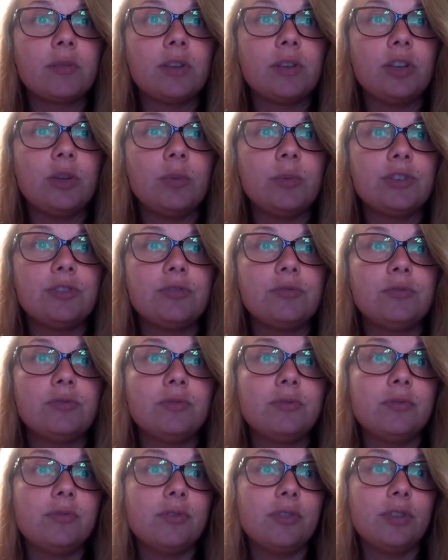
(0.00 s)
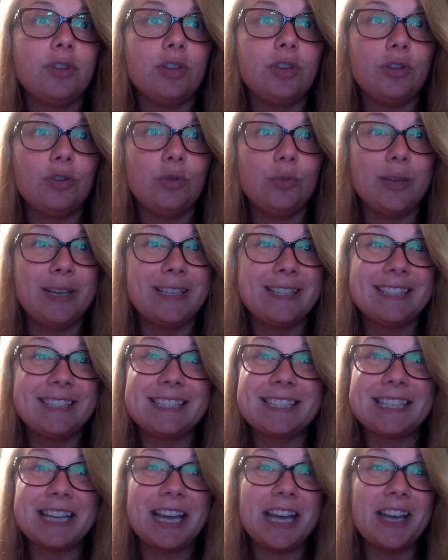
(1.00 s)
human
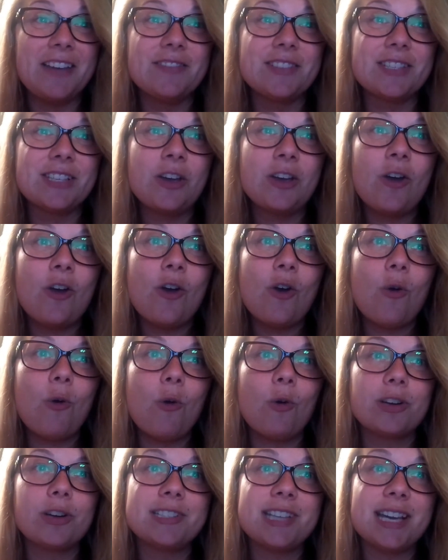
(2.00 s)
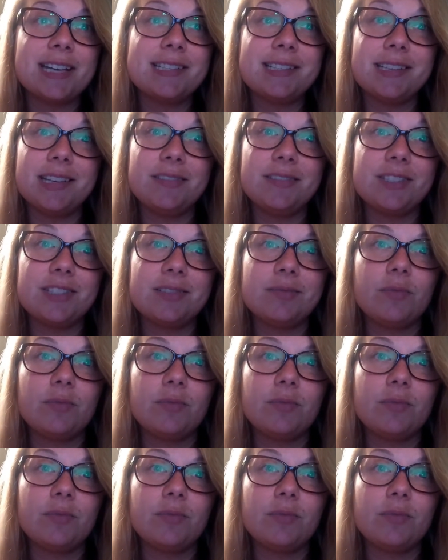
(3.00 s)
slaves or sex slaves.